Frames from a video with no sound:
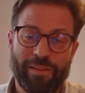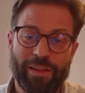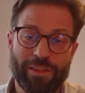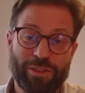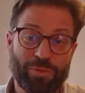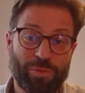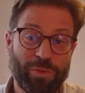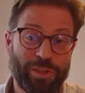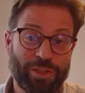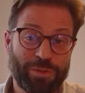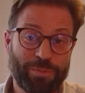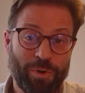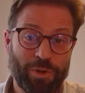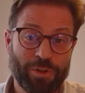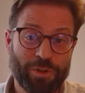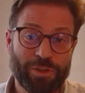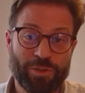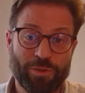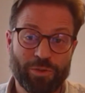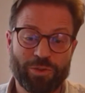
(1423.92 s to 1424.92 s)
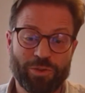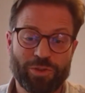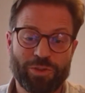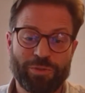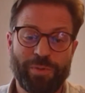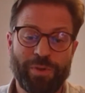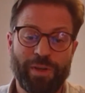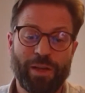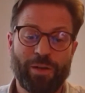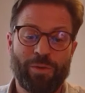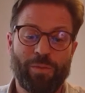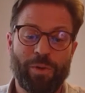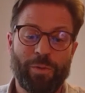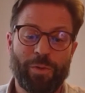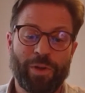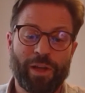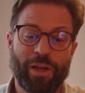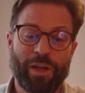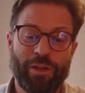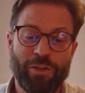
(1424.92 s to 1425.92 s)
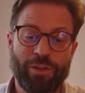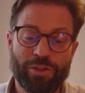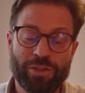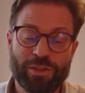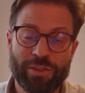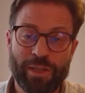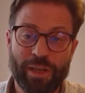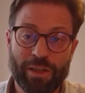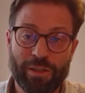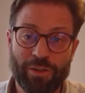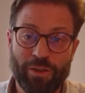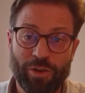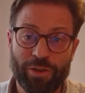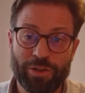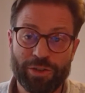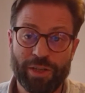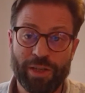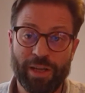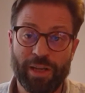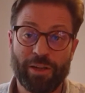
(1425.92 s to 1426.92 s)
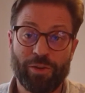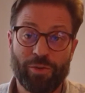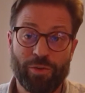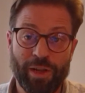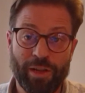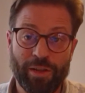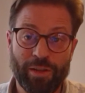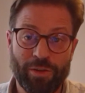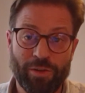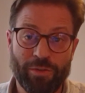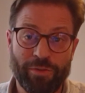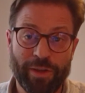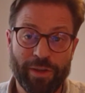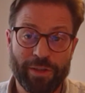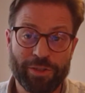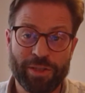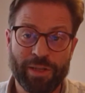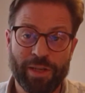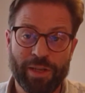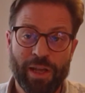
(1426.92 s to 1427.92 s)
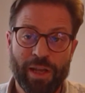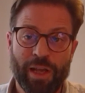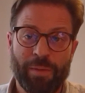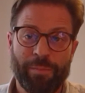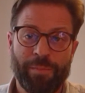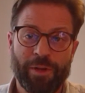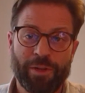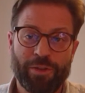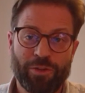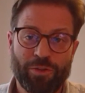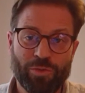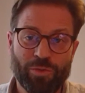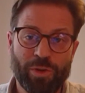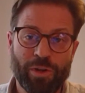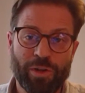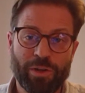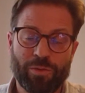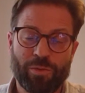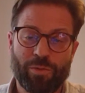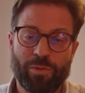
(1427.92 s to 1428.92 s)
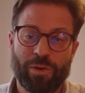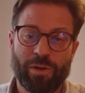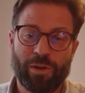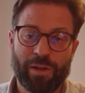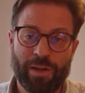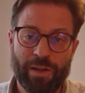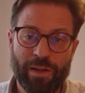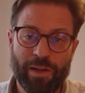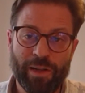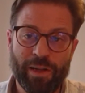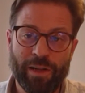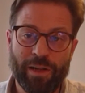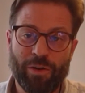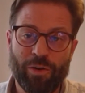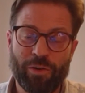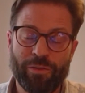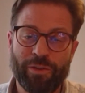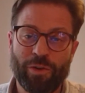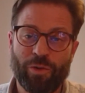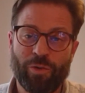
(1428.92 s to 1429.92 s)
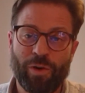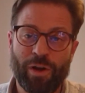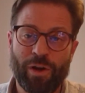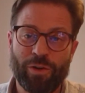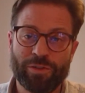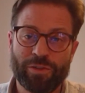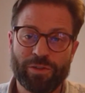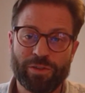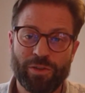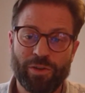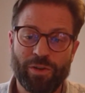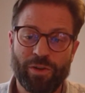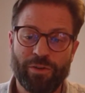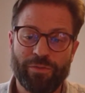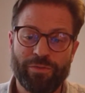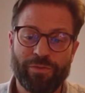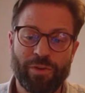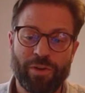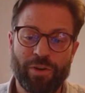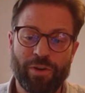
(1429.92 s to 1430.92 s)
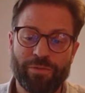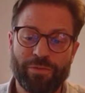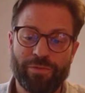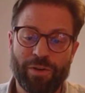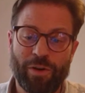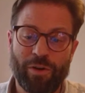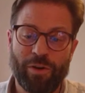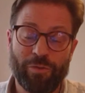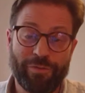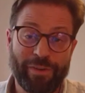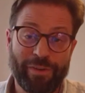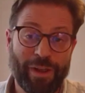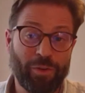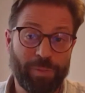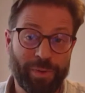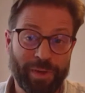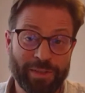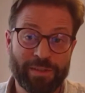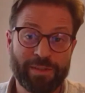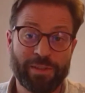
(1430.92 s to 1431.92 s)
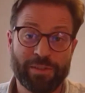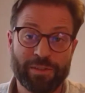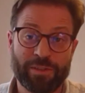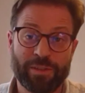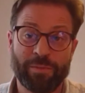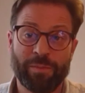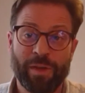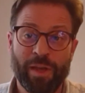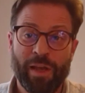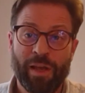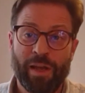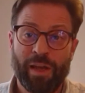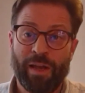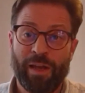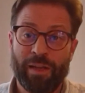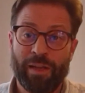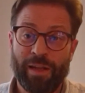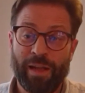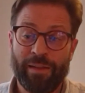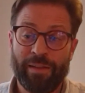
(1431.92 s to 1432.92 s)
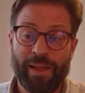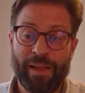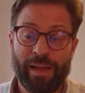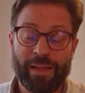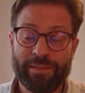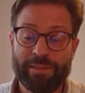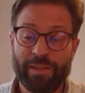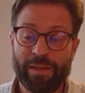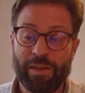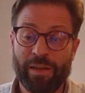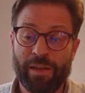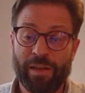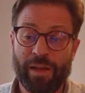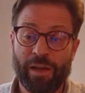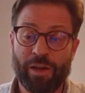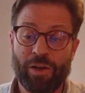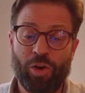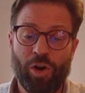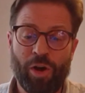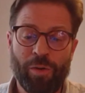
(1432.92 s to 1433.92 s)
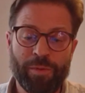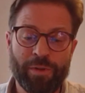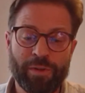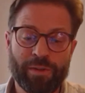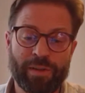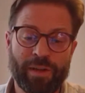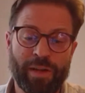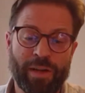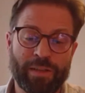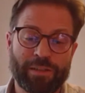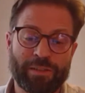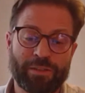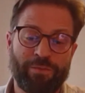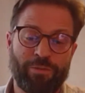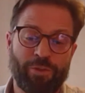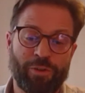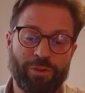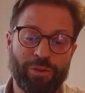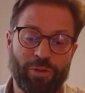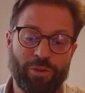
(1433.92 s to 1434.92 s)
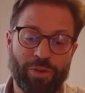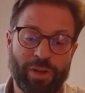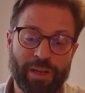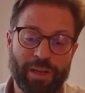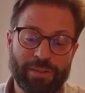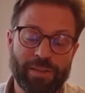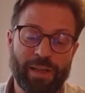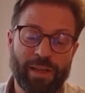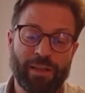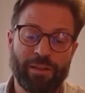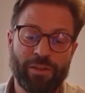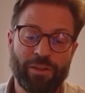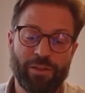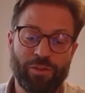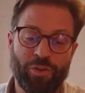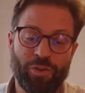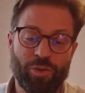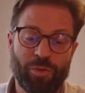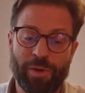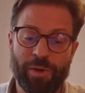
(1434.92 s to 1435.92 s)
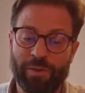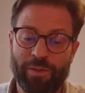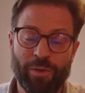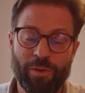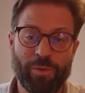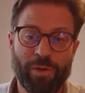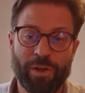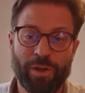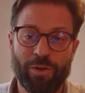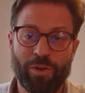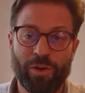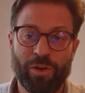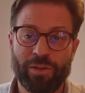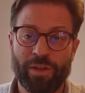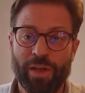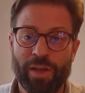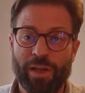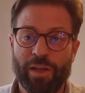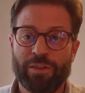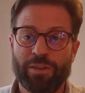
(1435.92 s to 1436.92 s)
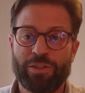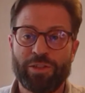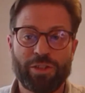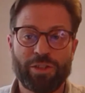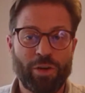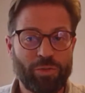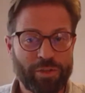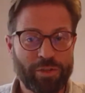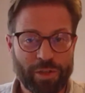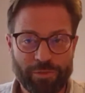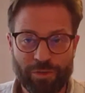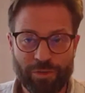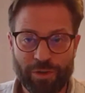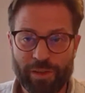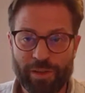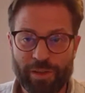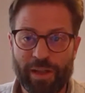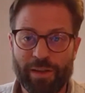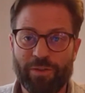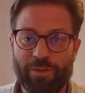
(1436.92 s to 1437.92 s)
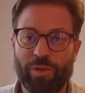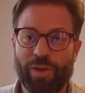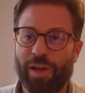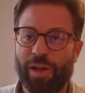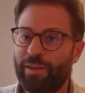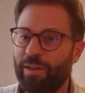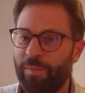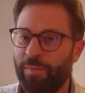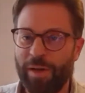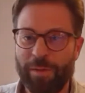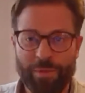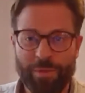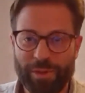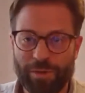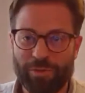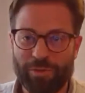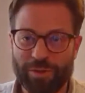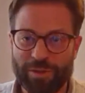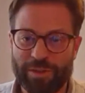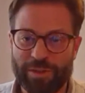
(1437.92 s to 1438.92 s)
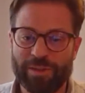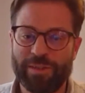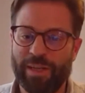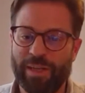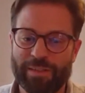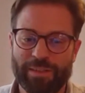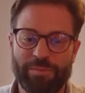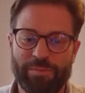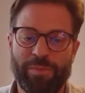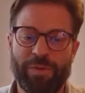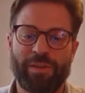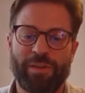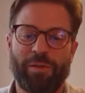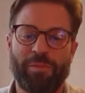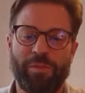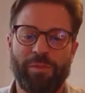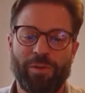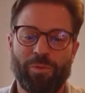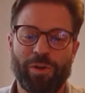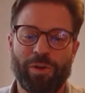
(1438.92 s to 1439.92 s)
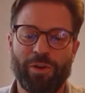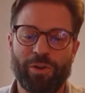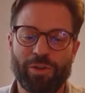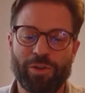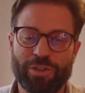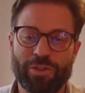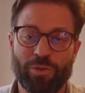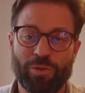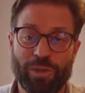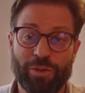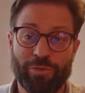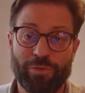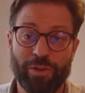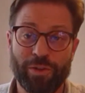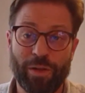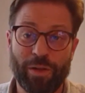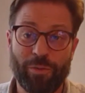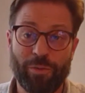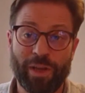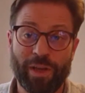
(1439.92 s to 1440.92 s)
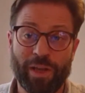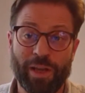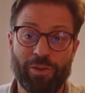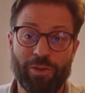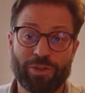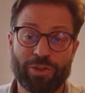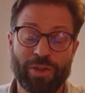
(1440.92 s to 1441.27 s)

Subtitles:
sweet spot, so to speak, where we can use technology and create innovation, but do it clearly on the grounds of our value-based system. And that's a common task for the US and Europe. I think we're not so different in that regard. There might be differences, yes, but I mean, we're not so different that we cannot